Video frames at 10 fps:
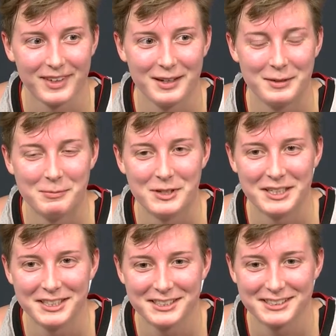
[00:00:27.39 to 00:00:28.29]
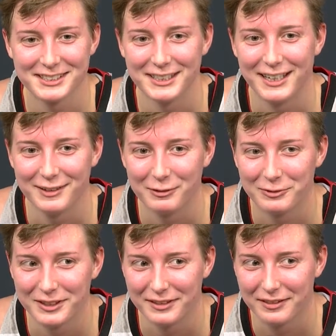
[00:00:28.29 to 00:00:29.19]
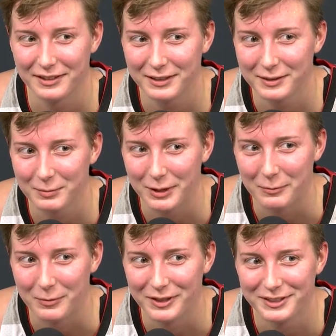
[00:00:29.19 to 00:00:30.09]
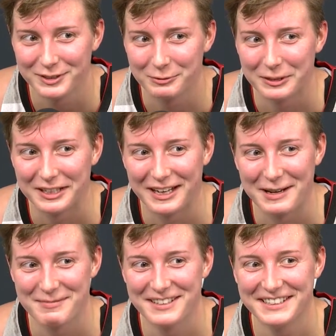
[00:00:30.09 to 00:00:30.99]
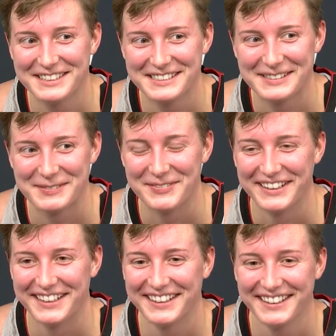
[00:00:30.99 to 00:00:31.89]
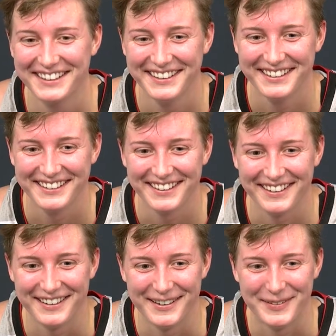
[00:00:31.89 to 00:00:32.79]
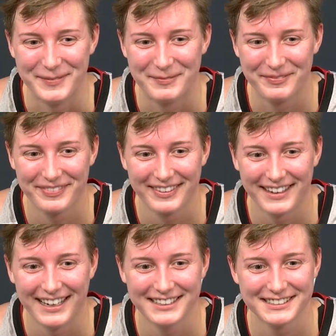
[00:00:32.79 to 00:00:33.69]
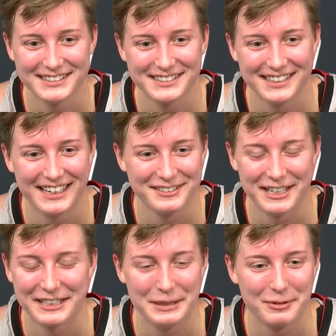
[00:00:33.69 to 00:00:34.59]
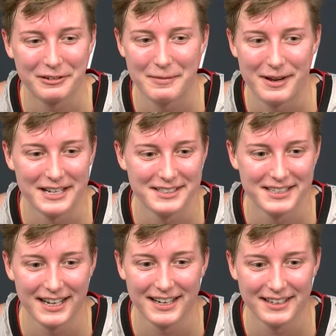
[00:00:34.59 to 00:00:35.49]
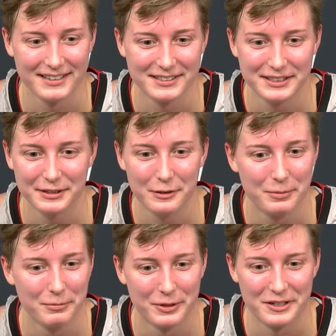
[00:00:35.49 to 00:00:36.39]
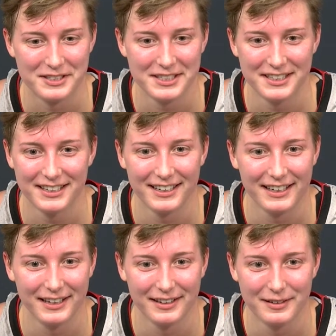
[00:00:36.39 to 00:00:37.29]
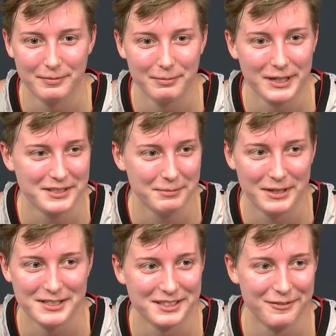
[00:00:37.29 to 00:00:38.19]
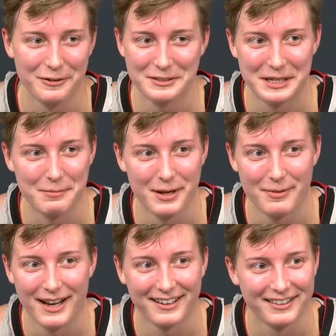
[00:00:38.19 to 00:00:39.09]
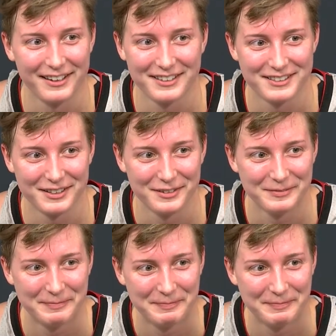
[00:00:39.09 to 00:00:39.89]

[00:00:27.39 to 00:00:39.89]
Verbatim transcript: Um, honestly, I don't really think about much when it happens, but um, I just I try and keep the right mindset and see the open person, and my teammates have always got my back there. So.